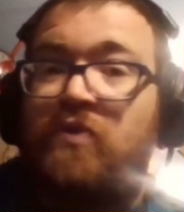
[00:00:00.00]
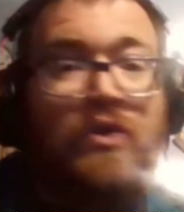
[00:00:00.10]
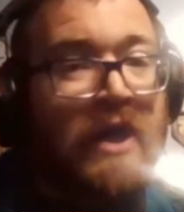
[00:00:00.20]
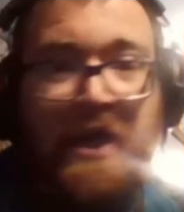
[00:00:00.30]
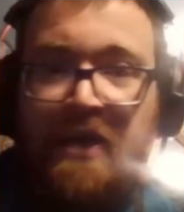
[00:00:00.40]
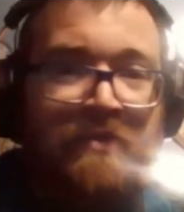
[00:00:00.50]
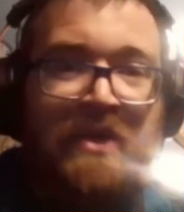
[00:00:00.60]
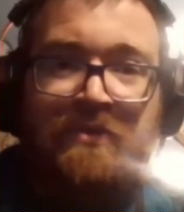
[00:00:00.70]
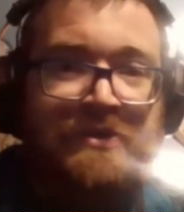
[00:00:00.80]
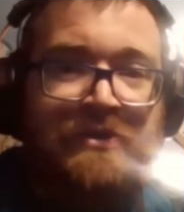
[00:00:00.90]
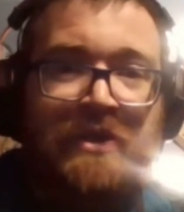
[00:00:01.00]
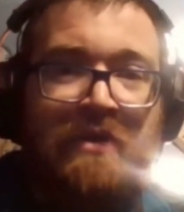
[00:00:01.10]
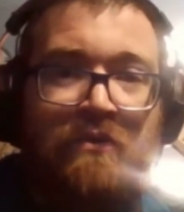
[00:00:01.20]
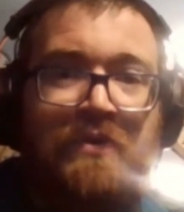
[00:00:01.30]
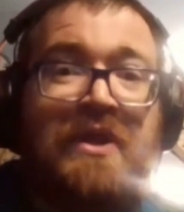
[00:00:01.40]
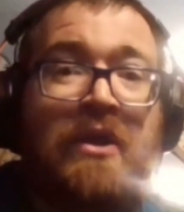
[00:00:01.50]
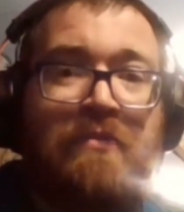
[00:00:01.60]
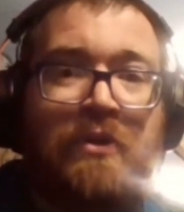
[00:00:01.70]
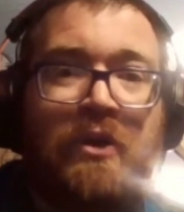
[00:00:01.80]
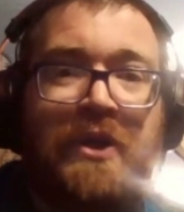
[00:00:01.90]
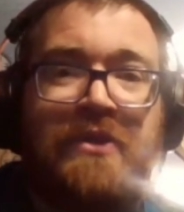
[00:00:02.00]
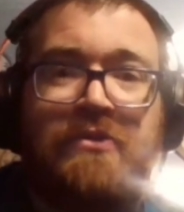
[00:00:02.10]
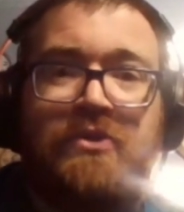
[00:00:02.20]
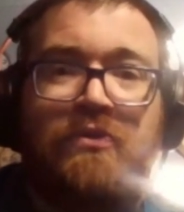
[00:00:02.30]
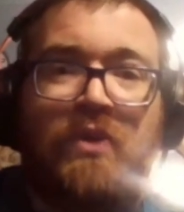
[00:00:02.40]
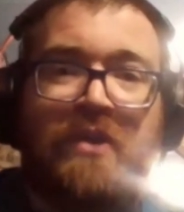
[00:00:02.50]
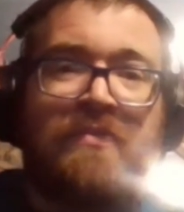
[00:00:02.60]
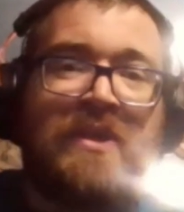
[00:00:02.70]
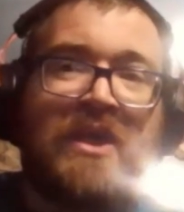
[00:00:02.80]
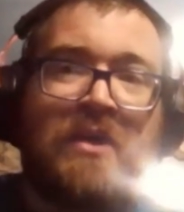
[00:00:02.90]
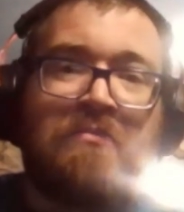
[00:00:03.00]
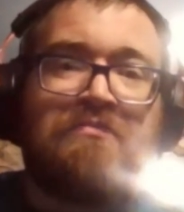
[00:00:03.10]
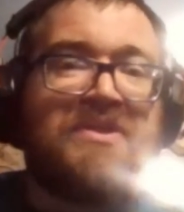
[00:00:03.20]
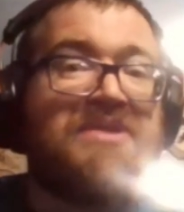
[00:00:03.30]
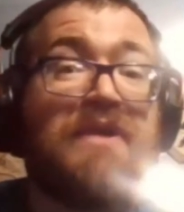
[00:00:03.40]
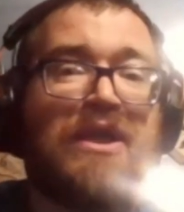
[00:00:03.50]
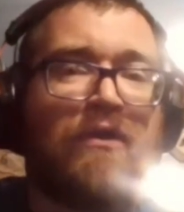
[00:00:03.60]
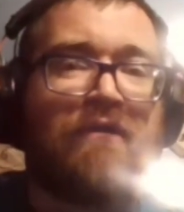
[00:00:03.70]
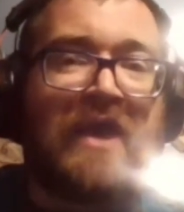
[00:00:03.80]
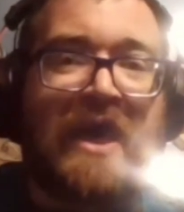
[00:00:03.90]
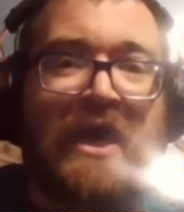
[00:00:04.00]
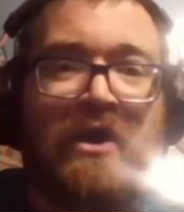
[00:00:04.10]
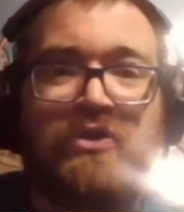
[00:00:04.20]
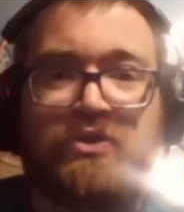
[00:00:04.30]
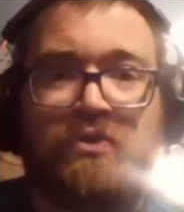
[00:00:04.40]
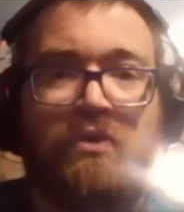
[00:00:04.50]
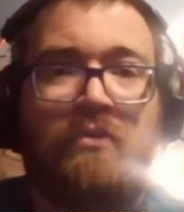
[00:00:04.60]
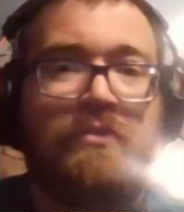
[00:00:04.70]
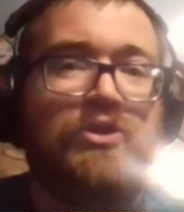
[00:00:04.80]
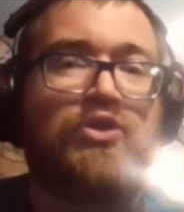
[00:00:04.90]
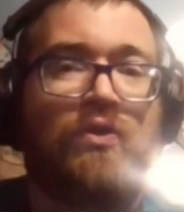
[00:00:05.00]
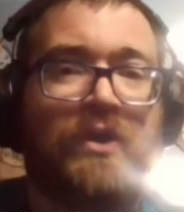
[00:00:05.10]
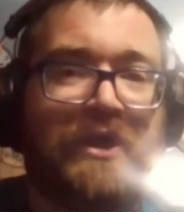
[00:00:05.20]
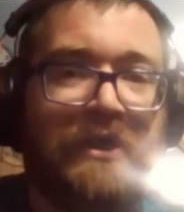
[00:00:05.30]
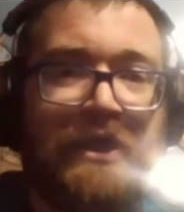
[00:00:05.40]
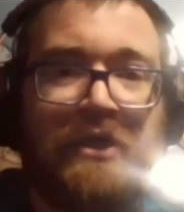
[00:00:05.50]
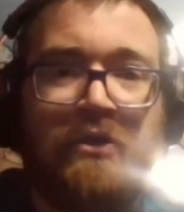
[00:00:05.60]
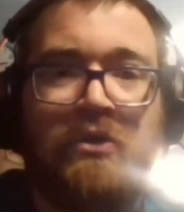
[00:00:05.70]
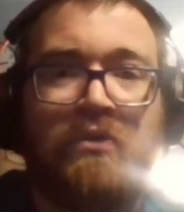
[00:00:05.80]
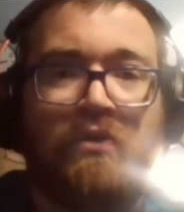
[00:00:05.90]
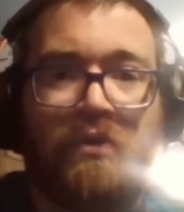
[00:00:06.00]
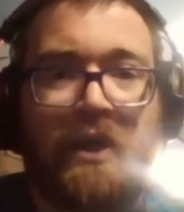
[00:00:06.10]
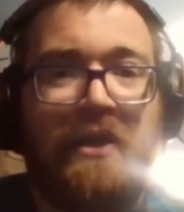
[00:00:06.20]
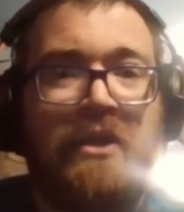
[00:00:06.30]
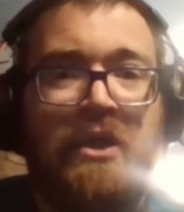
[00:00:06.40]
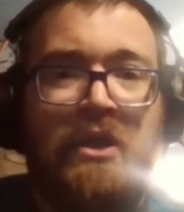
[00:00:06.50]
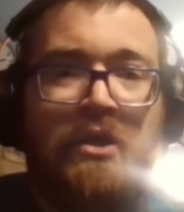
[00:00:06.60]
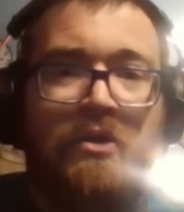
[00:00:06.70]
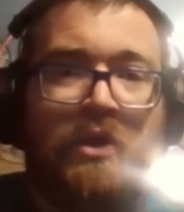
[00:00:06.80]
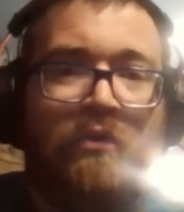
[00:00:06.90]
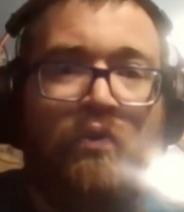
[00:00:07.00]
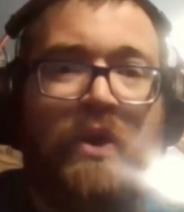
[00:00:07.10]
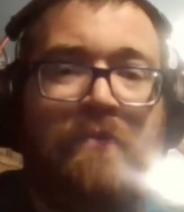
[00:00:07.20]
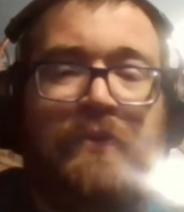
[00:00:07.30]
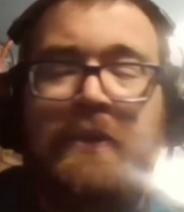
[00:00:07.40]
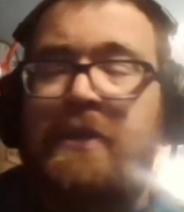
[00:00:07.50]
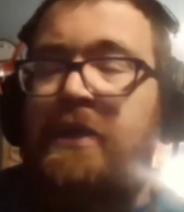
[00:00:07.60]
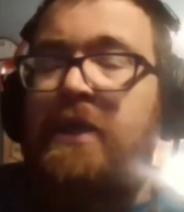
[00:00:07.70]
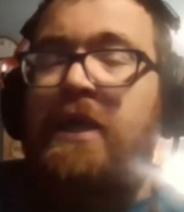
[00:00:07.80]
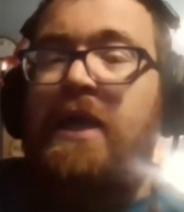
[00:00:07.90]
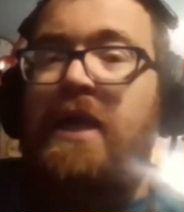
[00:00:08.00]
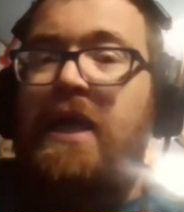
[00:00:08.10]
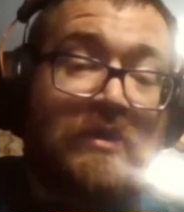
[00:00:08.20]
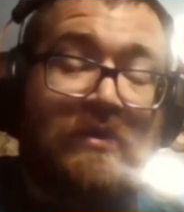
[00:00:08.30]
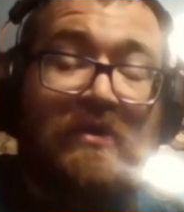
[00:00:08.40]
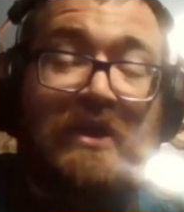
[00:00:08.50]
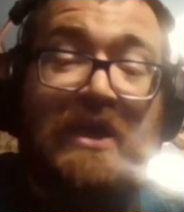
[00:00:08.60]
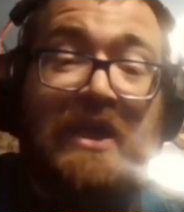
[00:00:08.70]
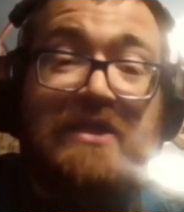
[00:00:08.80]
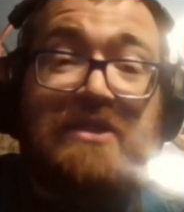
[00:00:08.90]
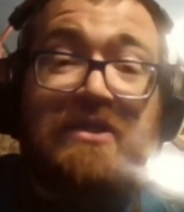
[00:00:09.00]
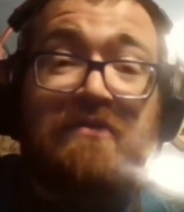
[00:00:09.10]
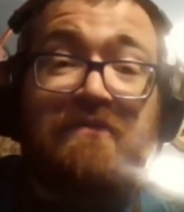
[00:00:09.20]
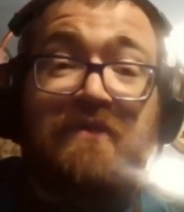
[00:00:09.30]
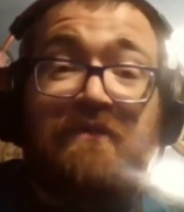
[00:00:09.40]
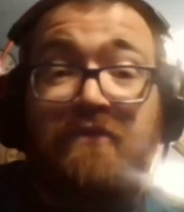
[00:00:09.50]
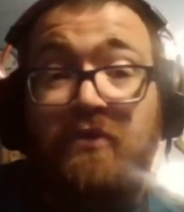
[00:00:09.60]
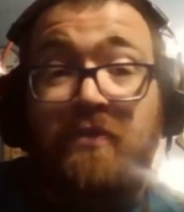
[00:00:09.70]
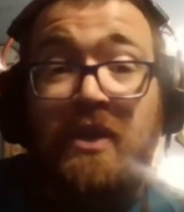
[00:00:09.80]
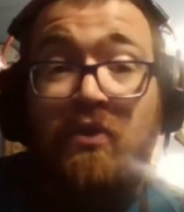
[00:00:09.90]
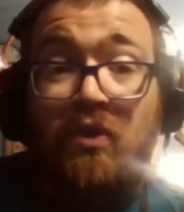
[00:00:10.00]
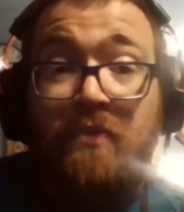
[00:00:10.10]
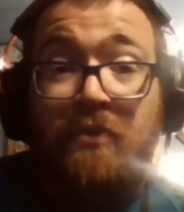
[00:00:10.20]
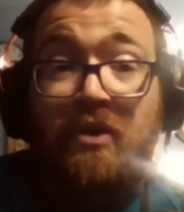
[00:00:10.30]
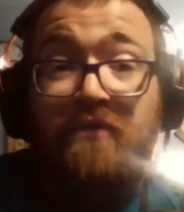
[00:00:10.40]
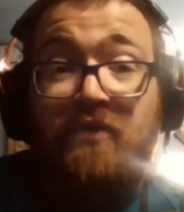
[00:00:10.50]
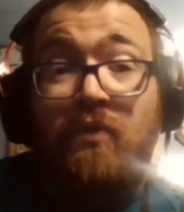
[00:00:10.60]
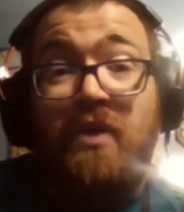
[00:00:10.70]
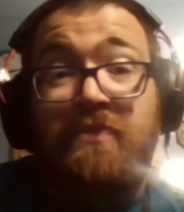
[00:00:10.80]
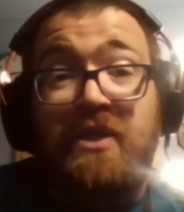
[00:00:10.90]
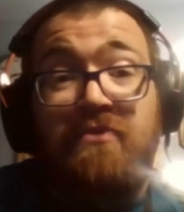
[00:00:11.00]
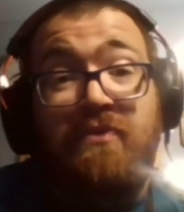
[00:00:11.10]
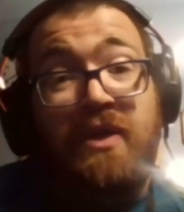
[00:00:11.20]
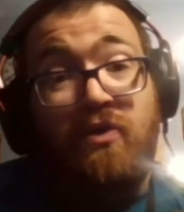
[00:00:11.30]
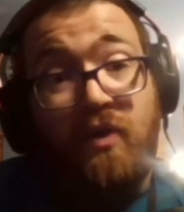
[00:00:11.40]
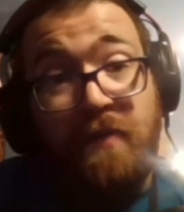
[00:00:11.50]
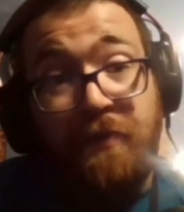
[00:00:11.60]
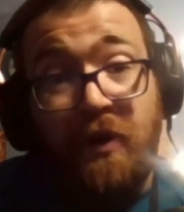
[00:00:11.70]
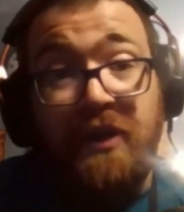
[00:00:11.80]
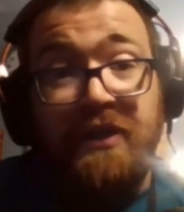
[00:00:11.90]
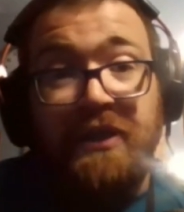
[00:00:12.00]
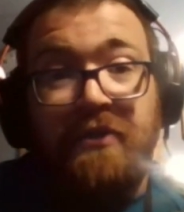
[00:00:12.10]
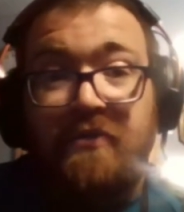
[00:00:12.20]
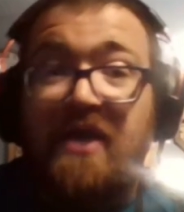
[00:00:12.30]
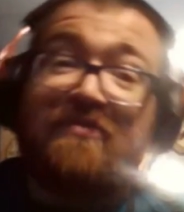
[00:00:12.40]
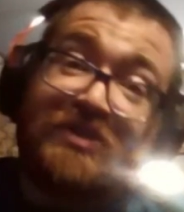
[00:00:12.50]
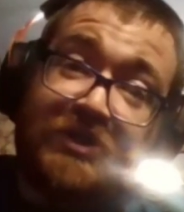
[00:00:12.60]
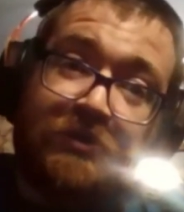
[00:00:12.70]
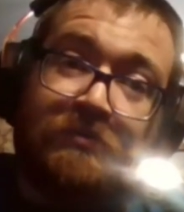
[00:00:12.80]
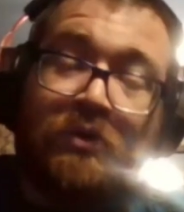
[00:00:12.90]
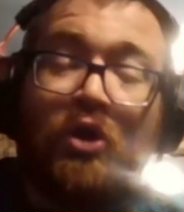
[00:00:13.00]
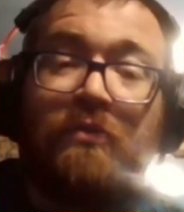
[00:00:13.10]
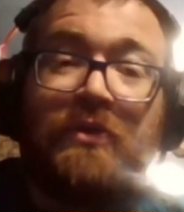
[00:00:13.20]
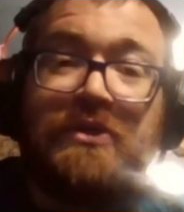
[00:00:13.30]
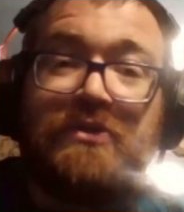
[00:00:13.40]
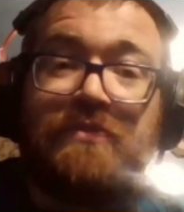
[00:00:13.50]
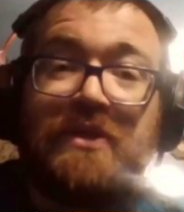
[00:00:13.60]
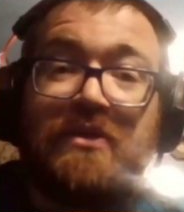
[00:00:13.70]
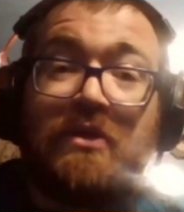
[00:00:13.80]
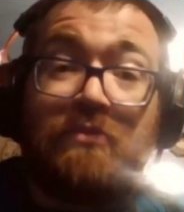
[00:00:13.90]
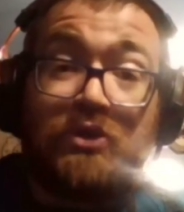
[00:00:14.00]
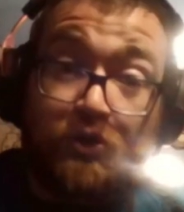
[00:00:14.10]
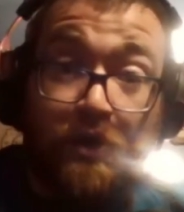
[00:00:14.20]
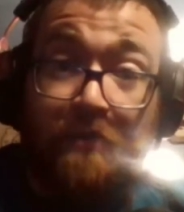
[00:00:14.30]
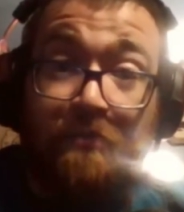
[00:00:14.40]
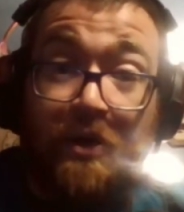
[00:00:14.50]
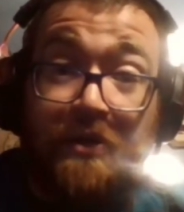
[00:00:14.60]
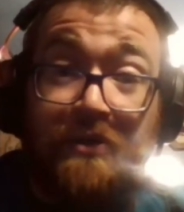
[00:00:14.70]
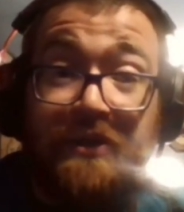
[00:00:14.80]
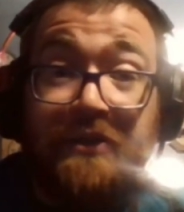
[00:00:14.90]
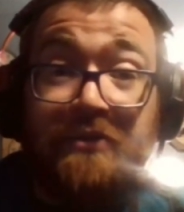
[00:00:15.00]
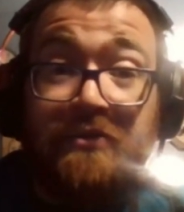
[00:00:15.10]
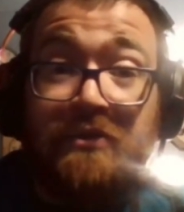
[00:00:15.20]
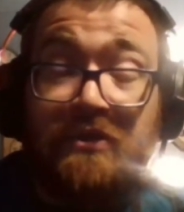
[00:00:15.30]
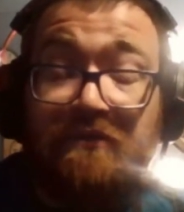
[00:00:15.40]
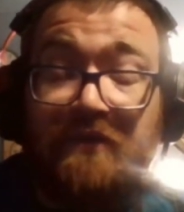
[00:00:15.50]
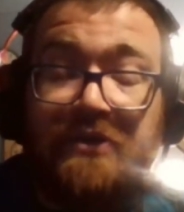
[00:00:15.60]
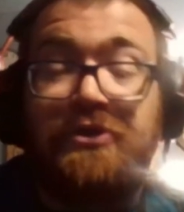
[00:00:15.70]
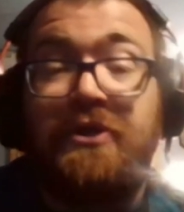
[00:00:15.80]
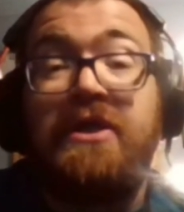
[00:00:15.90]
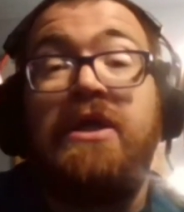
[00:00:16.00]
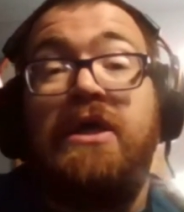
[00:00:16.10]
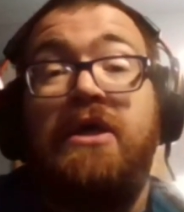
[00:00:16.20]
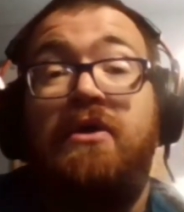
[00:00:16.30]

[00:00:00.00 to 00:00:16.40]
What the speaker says: you're not going to be able to do that without a party. If you want to become Speaker of the House or Majority Leader or a whip, in the case of if you're the minority party, if you want to become the minority party leader, obviously you're hoping to be a majority party leader eventually.